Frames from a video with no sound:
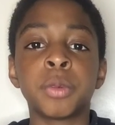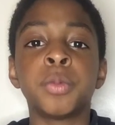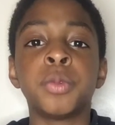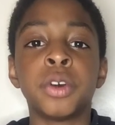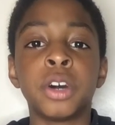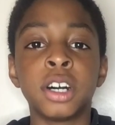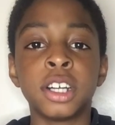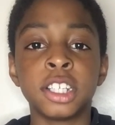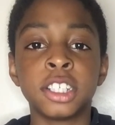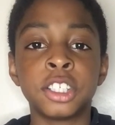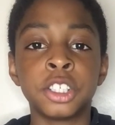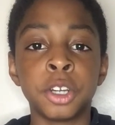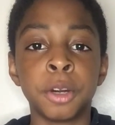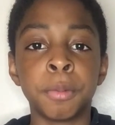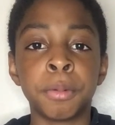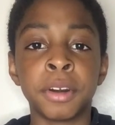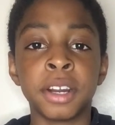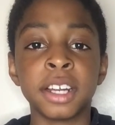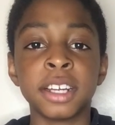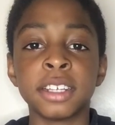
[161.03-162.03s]
will answer your
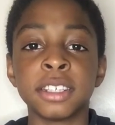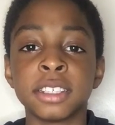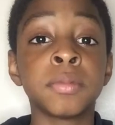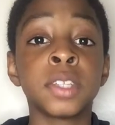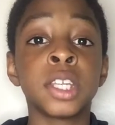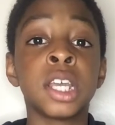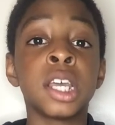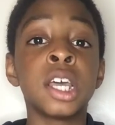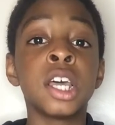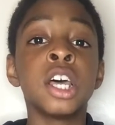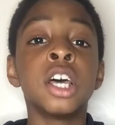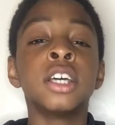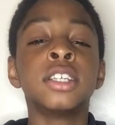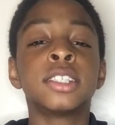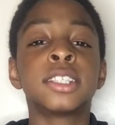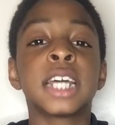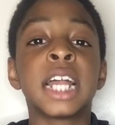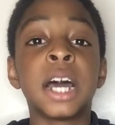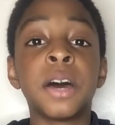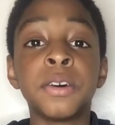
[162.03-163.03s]
prayers.
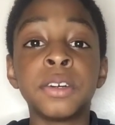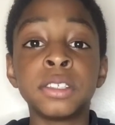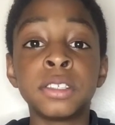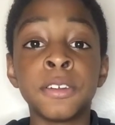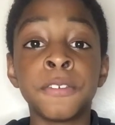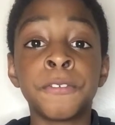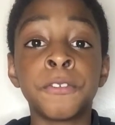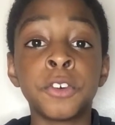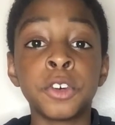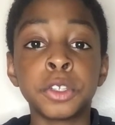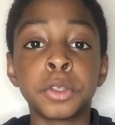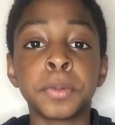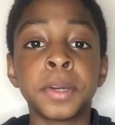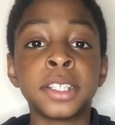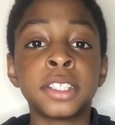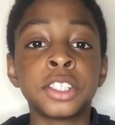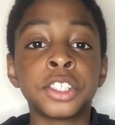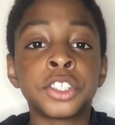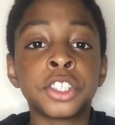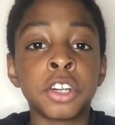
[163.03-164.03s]
So that was the fourth way
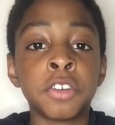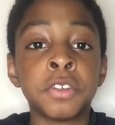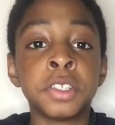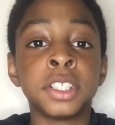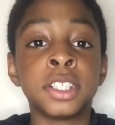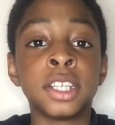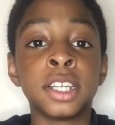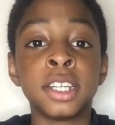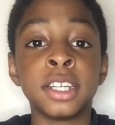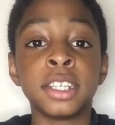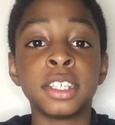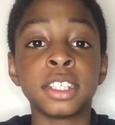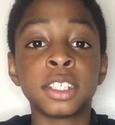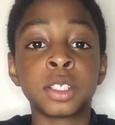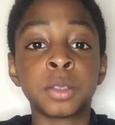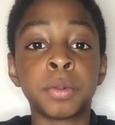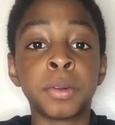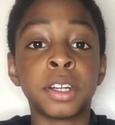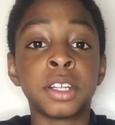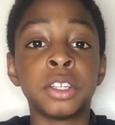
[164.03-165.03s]
to show resilience
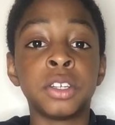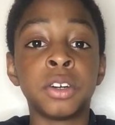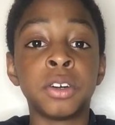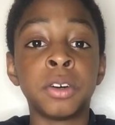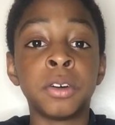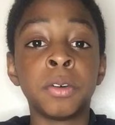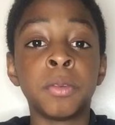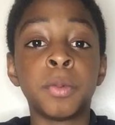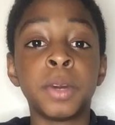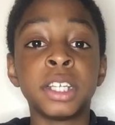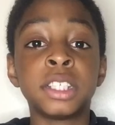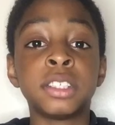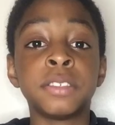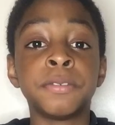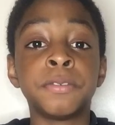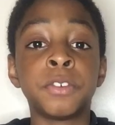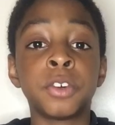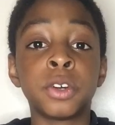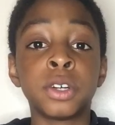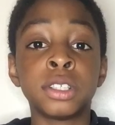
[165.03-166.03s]
when you're waiting
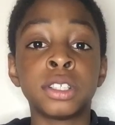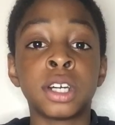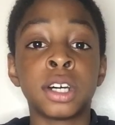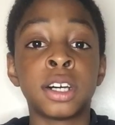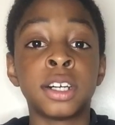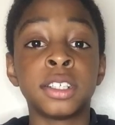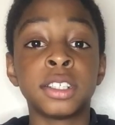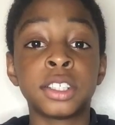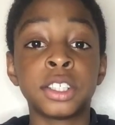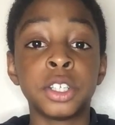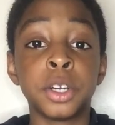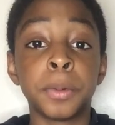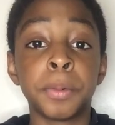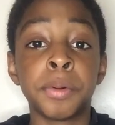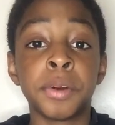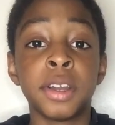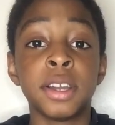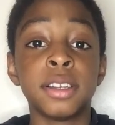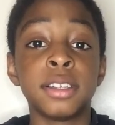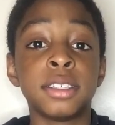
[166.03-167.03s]
for God to answer your
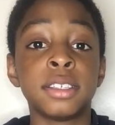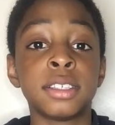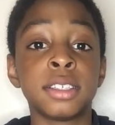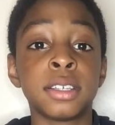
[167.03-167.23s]
prayers.